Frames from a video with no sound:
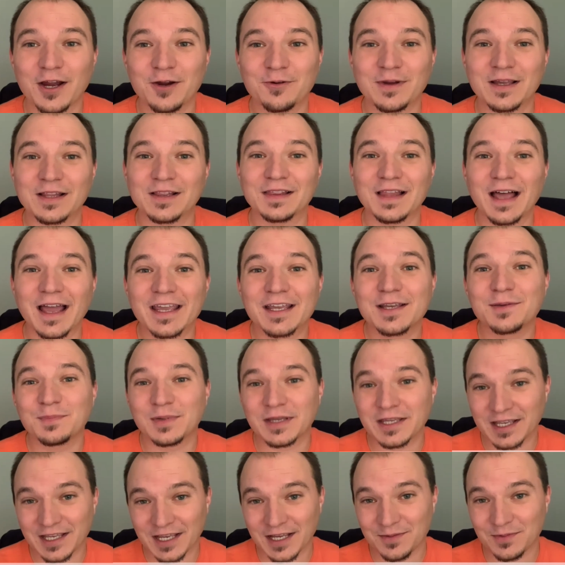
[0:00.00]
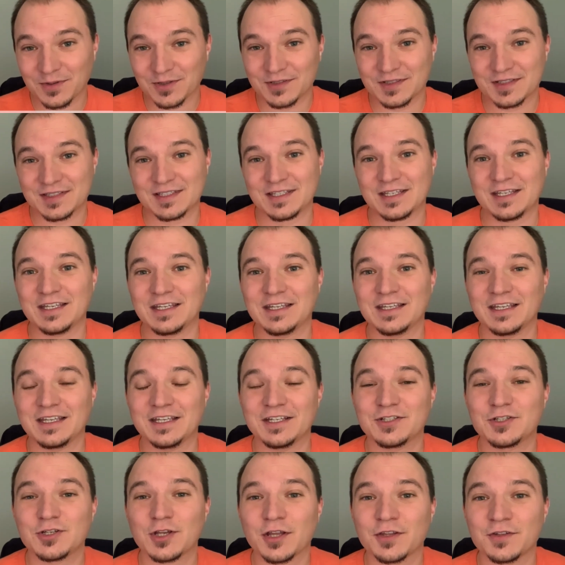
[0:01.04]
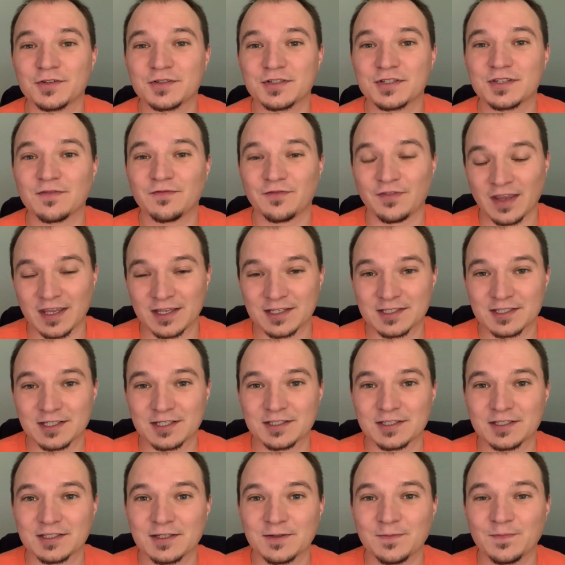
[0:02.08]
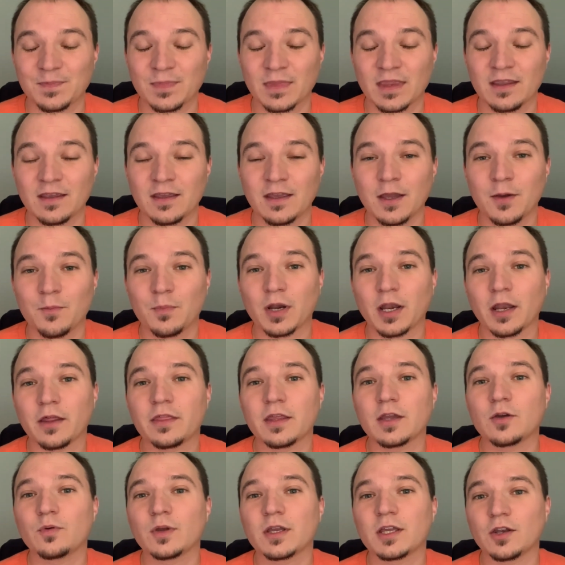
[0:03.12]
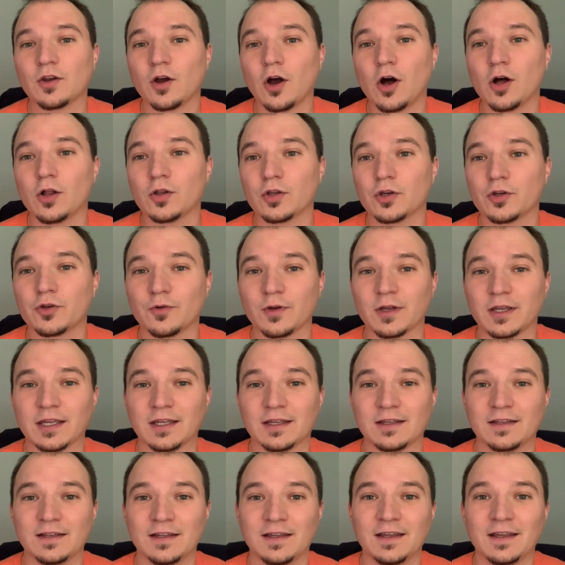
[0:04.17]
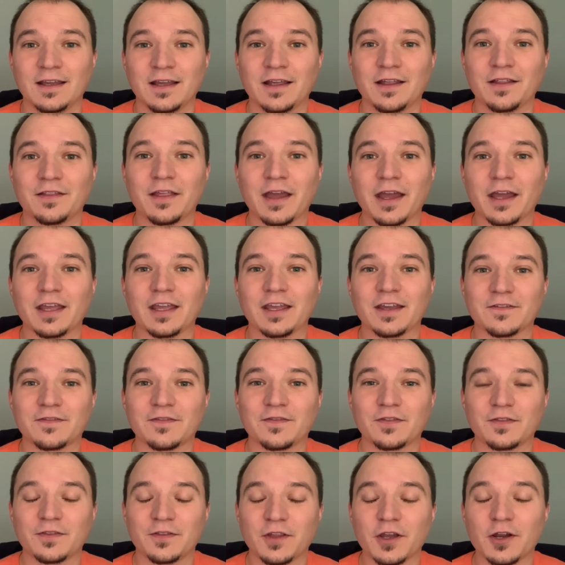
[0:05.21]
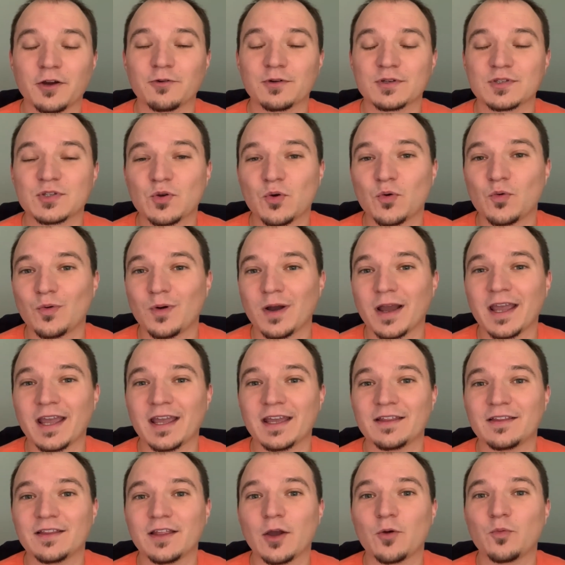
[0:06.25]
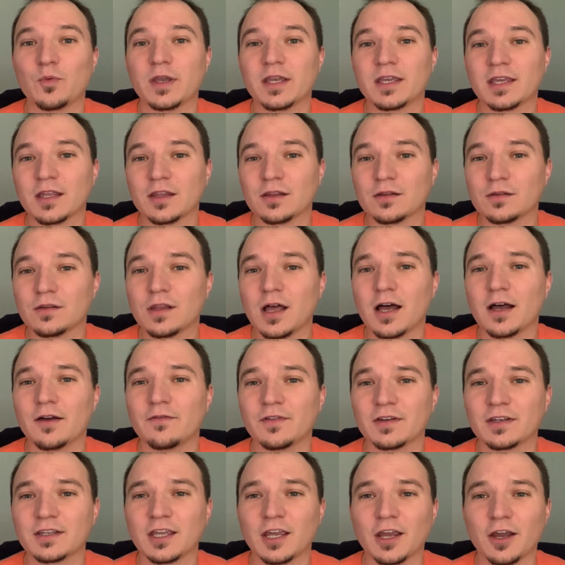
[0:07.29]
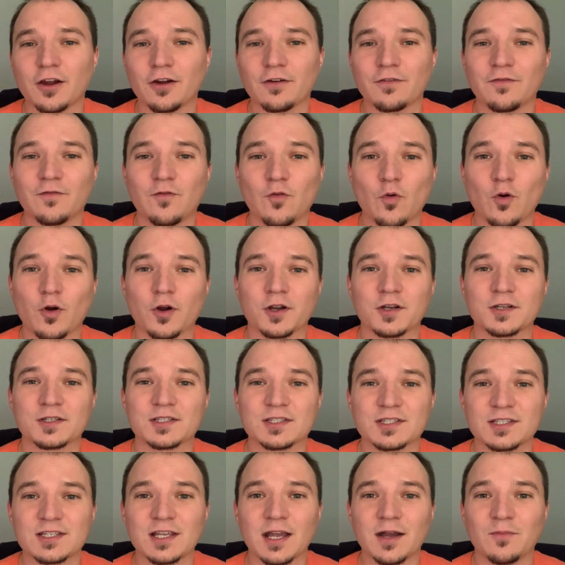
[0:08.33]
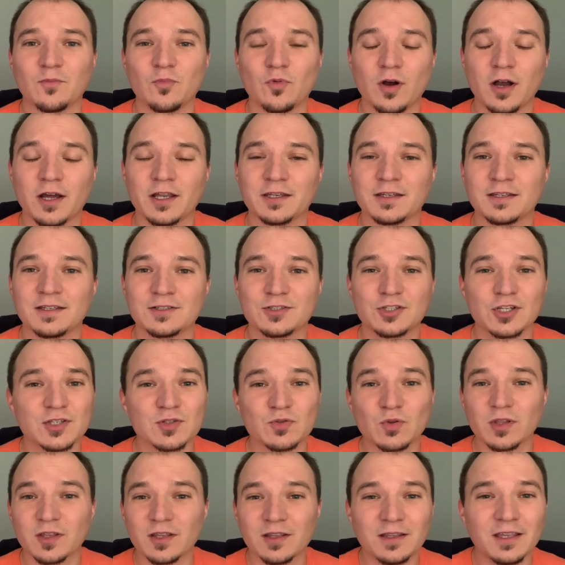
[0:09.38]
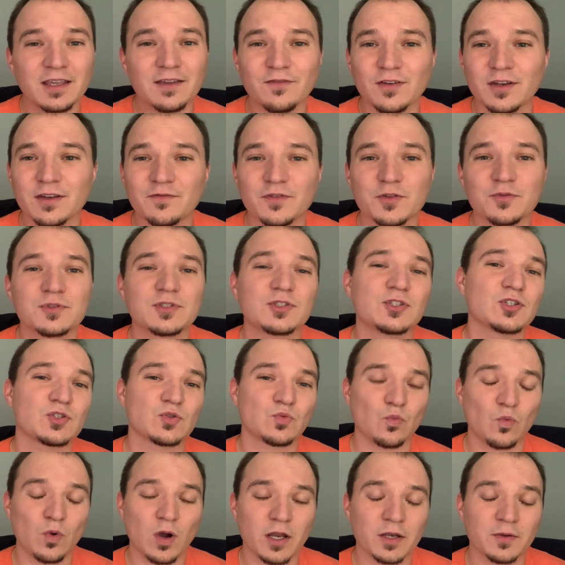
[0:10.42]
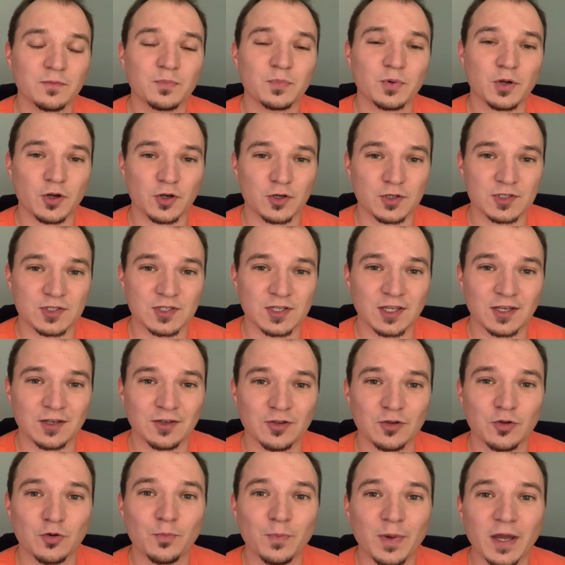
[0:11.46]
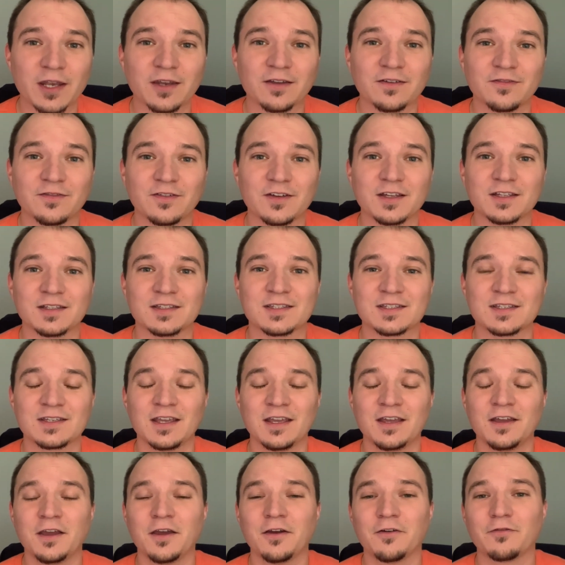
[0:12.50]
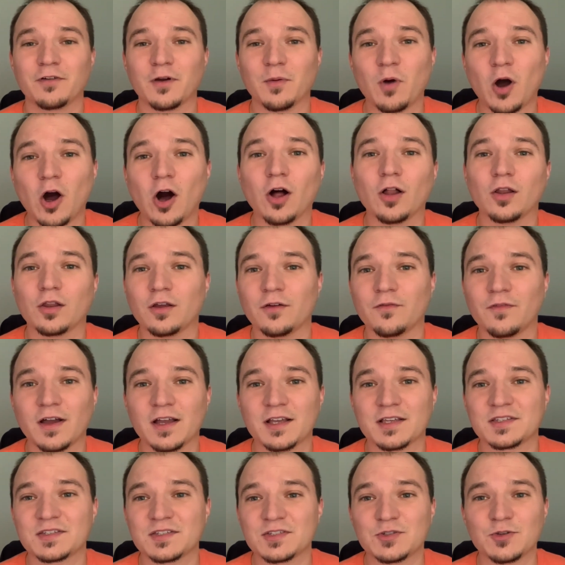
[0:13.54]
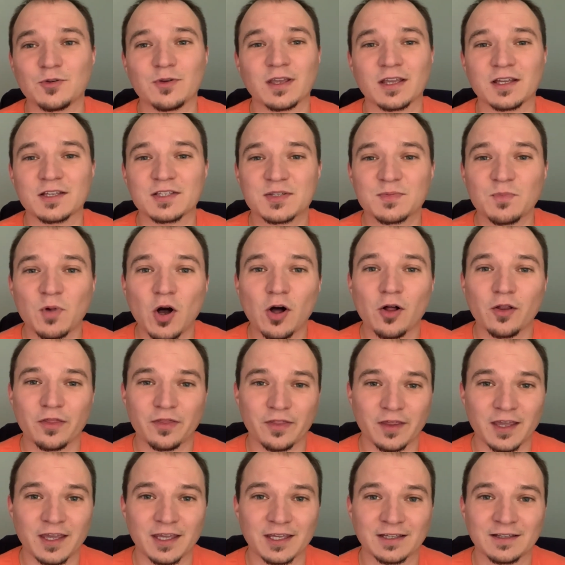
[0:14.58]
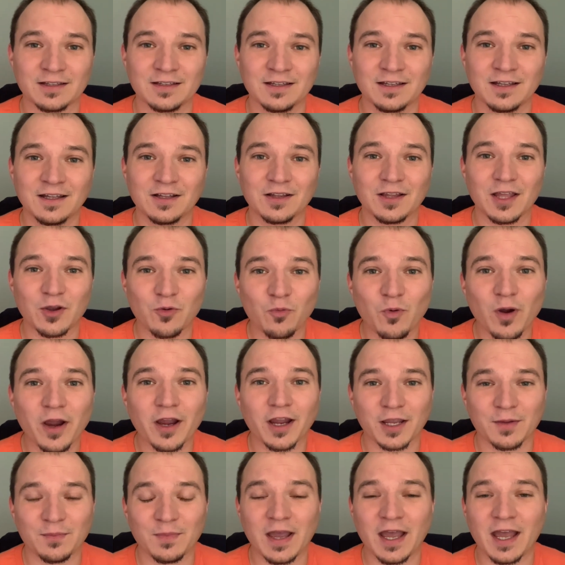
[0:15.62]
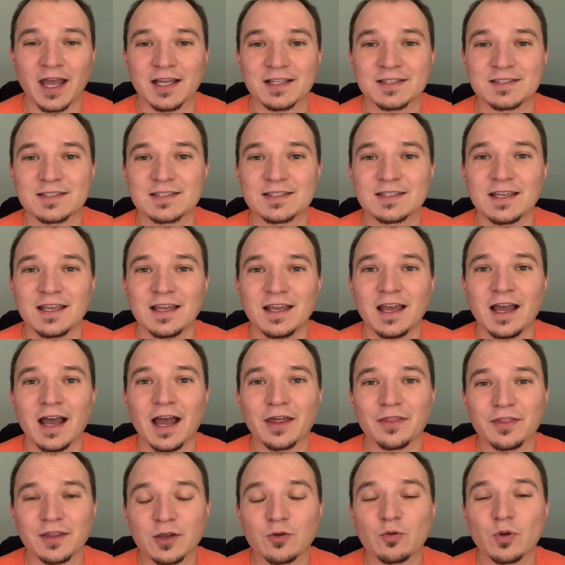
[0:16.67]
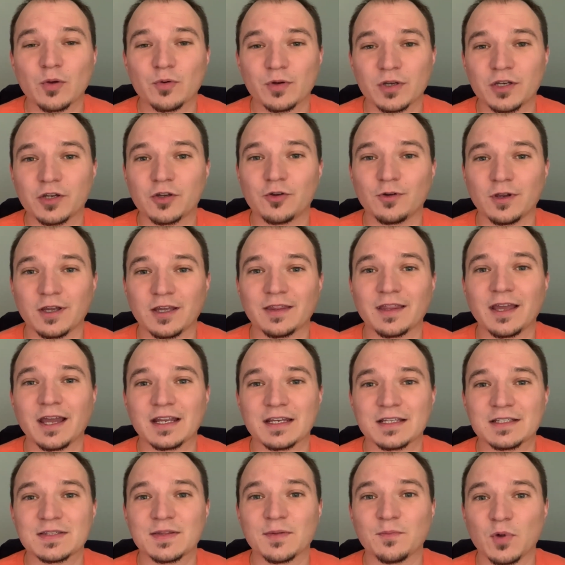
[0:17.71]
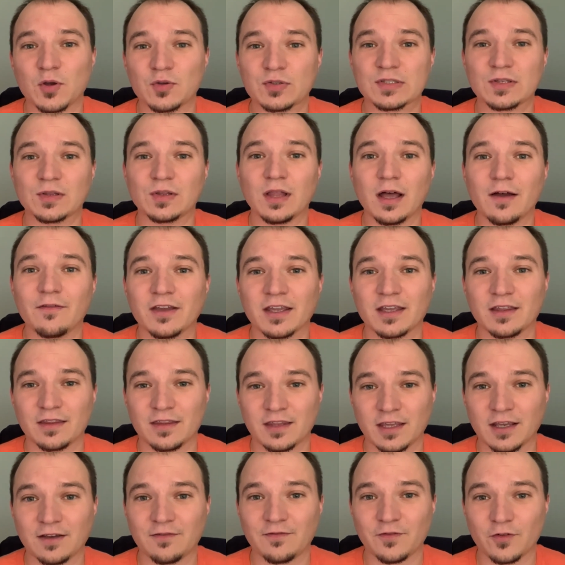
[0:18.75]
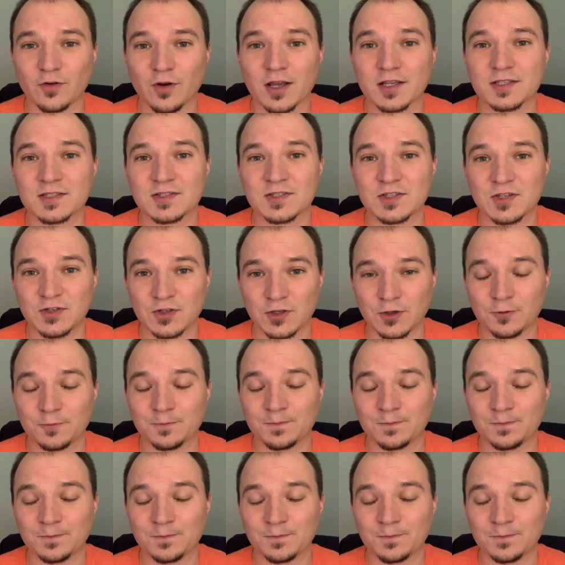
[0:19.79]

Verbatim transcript: We like being able to see each other's faces. But I think we can all agree that if there was a way that we can love and care for someone, just even if it was just one person who benefits from all of us doing a small thing like wearing masks, I think we would agree that is the most loving thing for us to do.